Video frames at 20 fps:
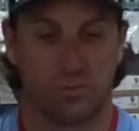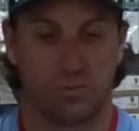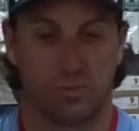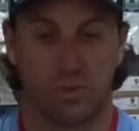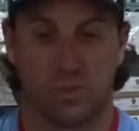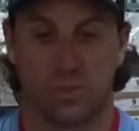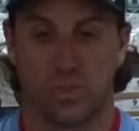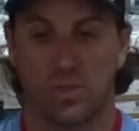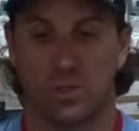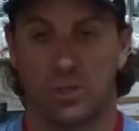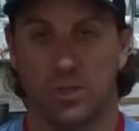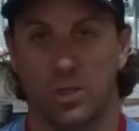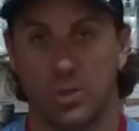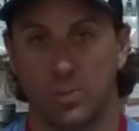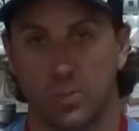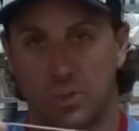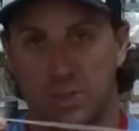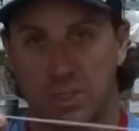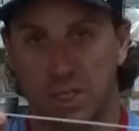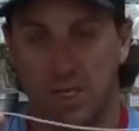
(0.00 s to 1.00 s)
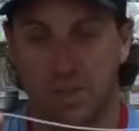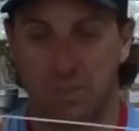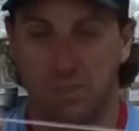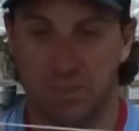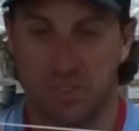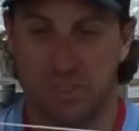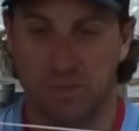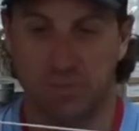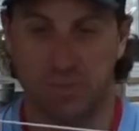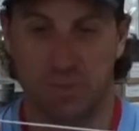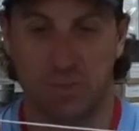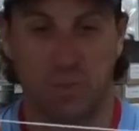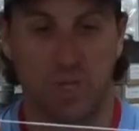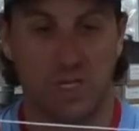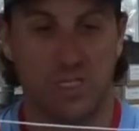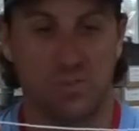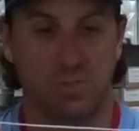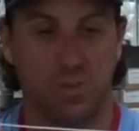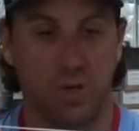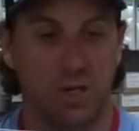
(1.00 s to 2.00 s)
To start the loop, you take a piece of this
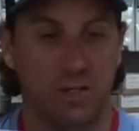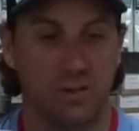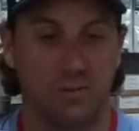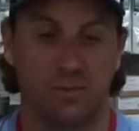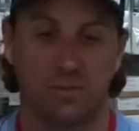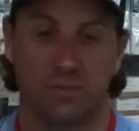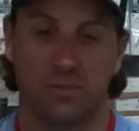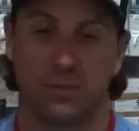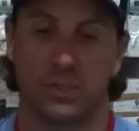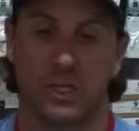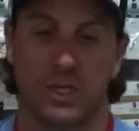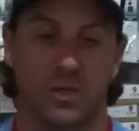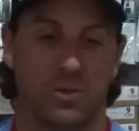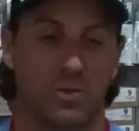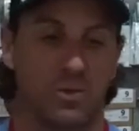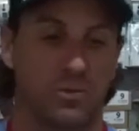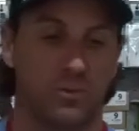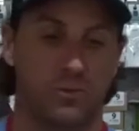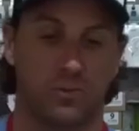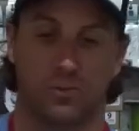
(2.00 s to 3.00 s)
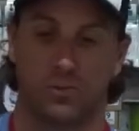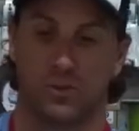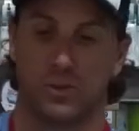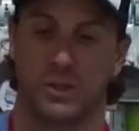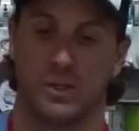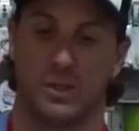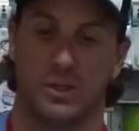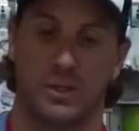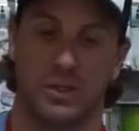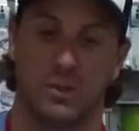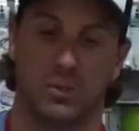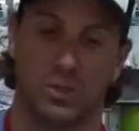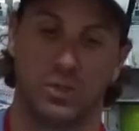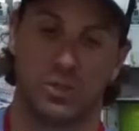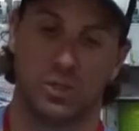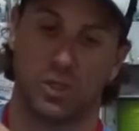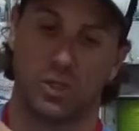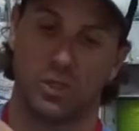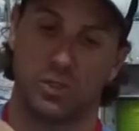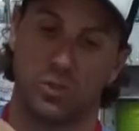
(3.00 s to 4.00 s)
wax braid, you cut it off, and what
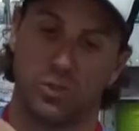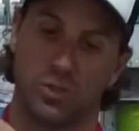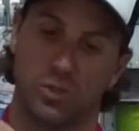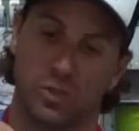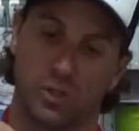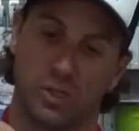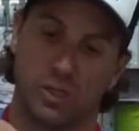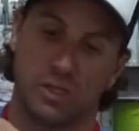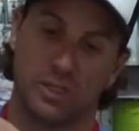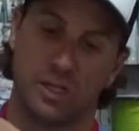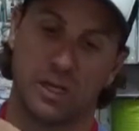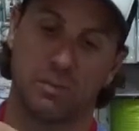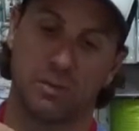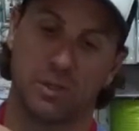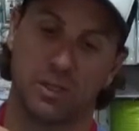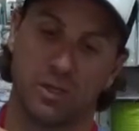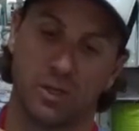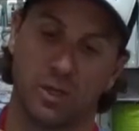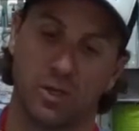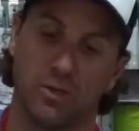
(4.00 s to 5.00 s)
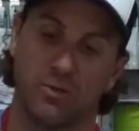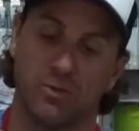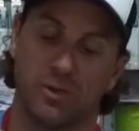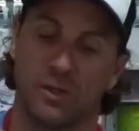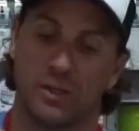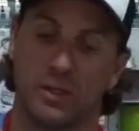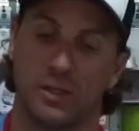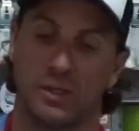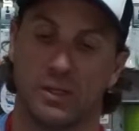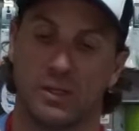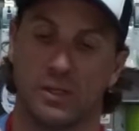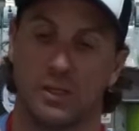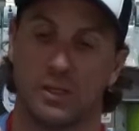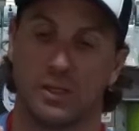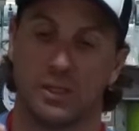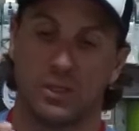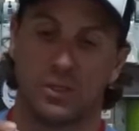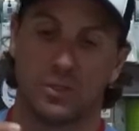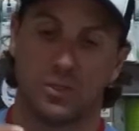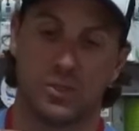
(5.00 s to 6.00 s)
you're going to do is you're going to double it over
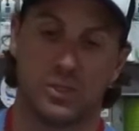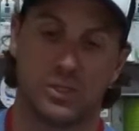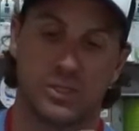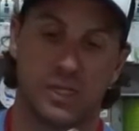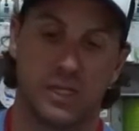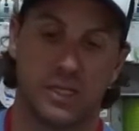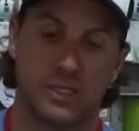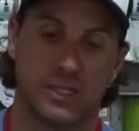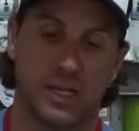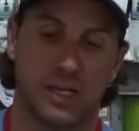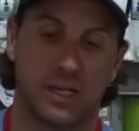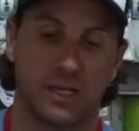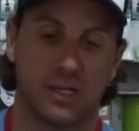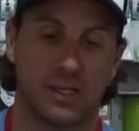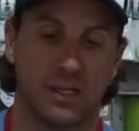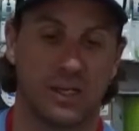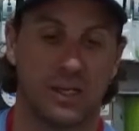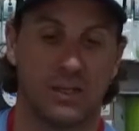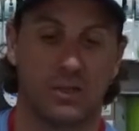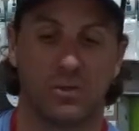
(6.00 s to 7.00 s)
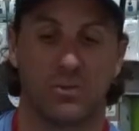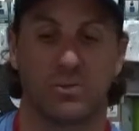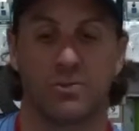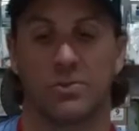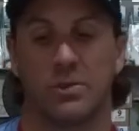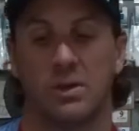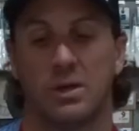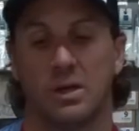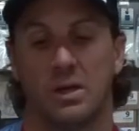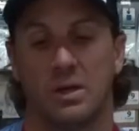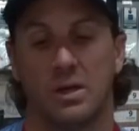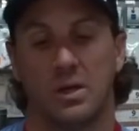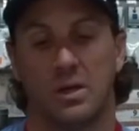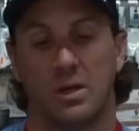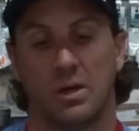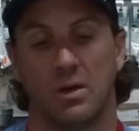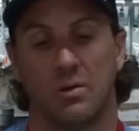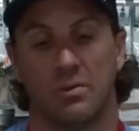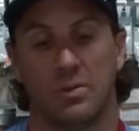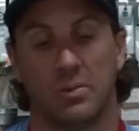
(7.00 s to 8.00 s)
to see exactly the length
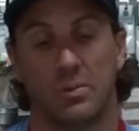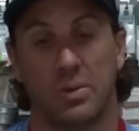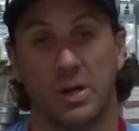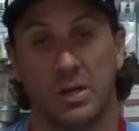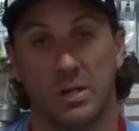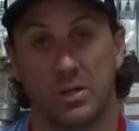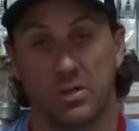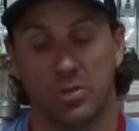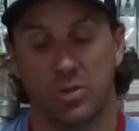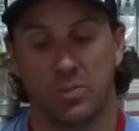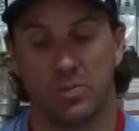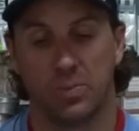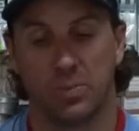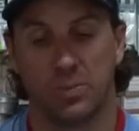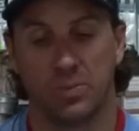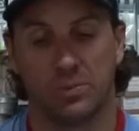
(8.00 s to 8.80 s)
of the braided loop.